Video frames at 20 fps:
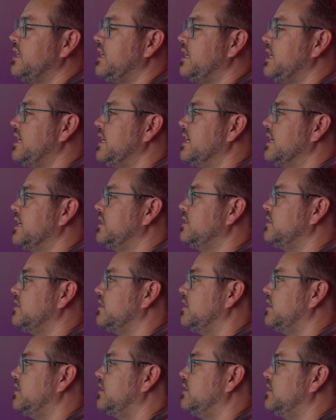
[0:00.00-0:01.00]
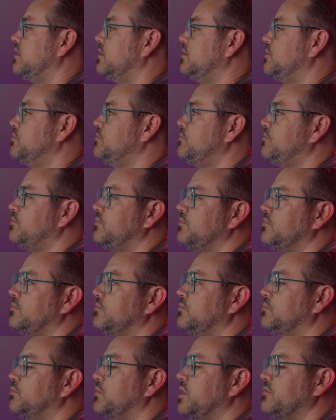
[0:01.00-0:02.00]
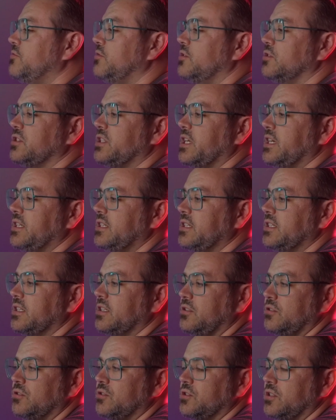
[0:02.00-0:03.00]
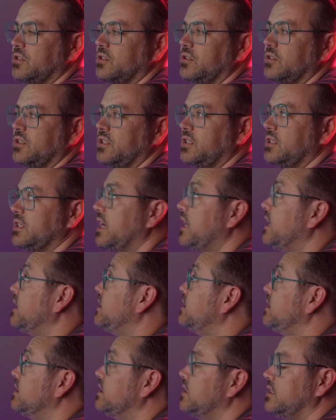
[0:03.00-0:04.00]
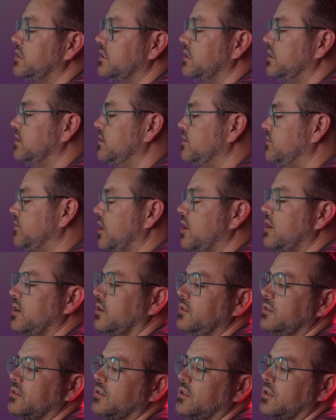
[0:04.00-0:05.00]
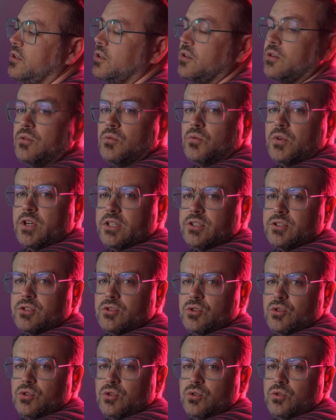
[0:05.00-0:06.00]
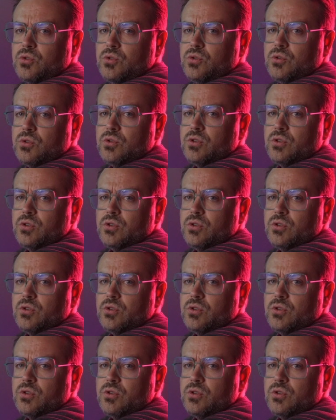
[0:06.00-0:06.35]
and my first idea using the idea of Heart was to